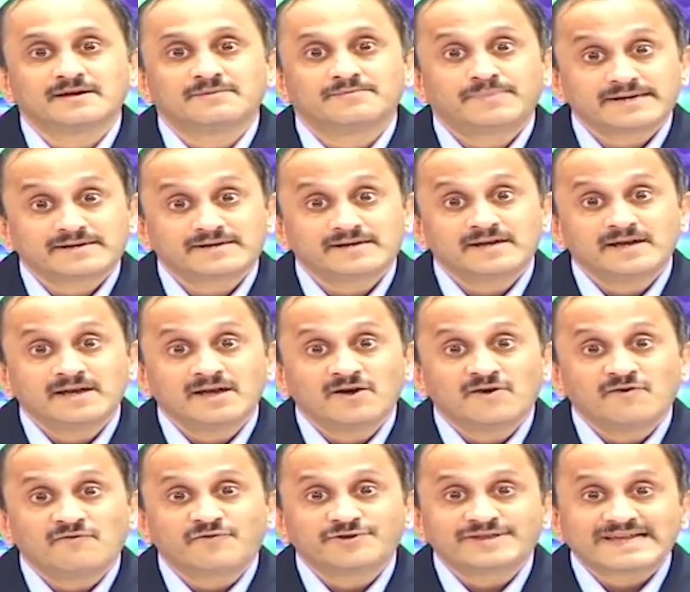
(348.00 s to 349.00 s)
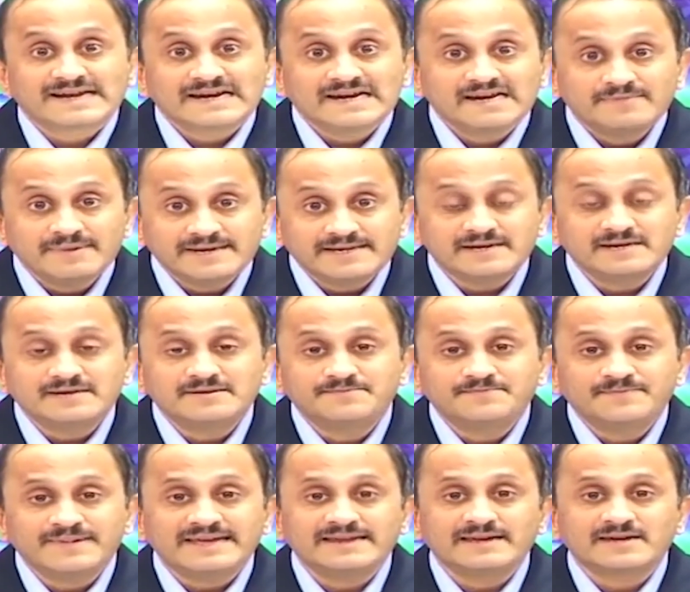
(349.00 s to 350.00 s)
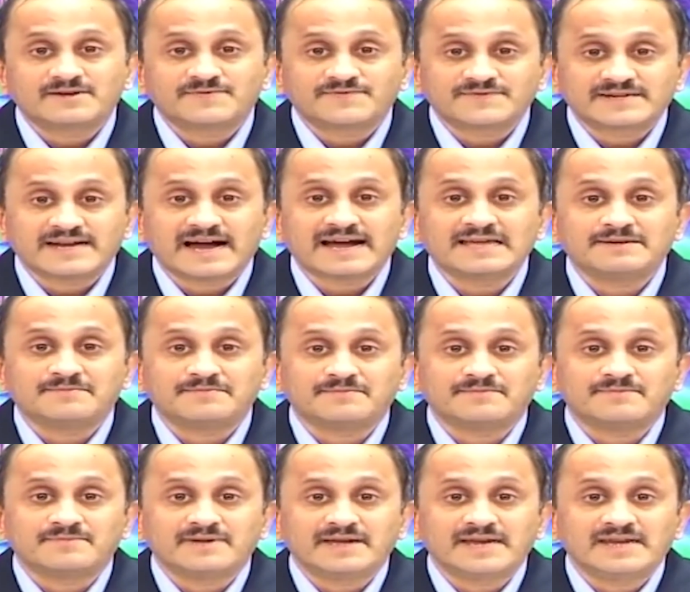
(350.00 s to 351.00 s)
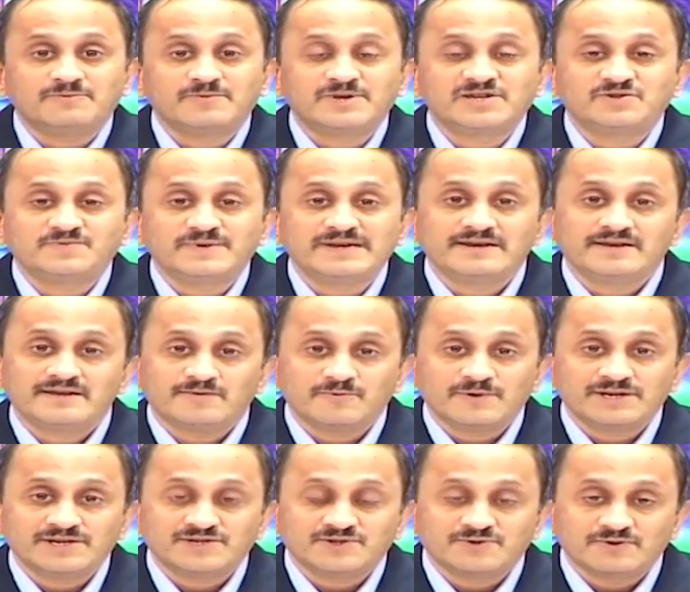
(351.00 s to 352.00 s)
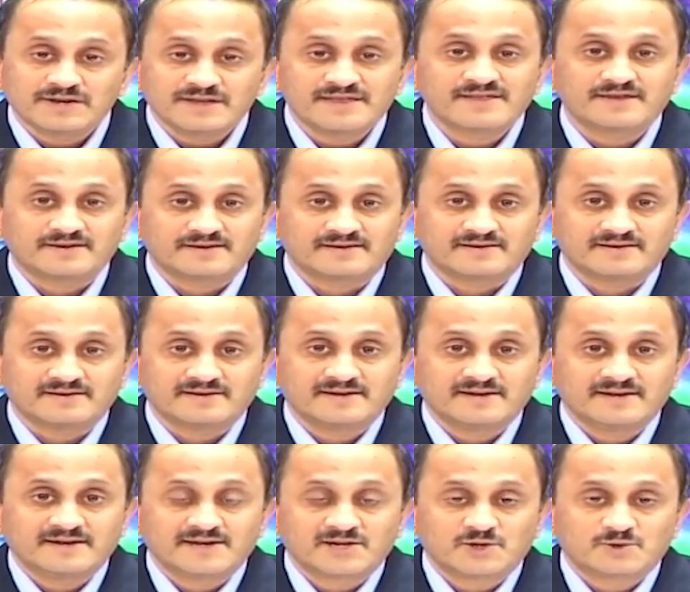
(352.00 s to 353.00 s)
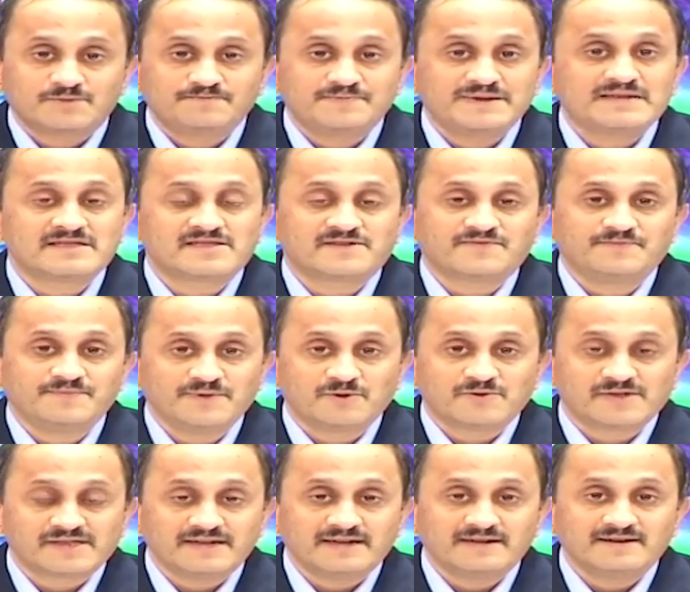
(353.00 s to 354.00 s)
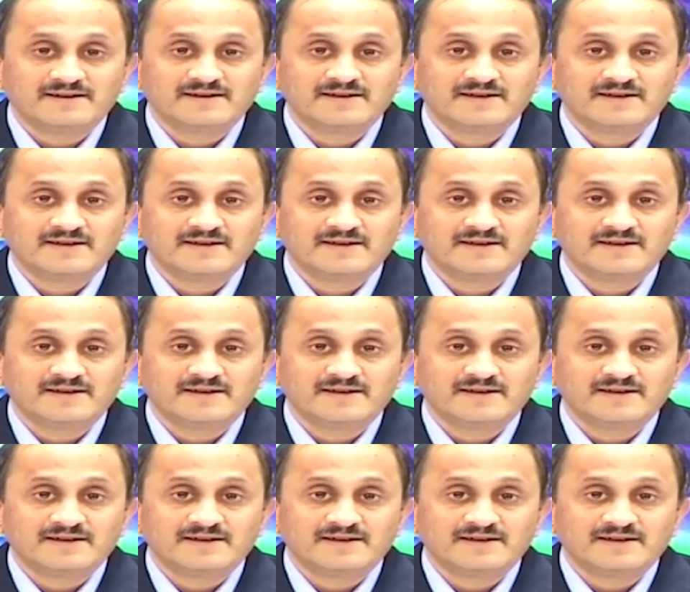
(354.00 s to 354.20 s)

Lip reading: but for that limited period of time in which we wish to listen to a piece of music,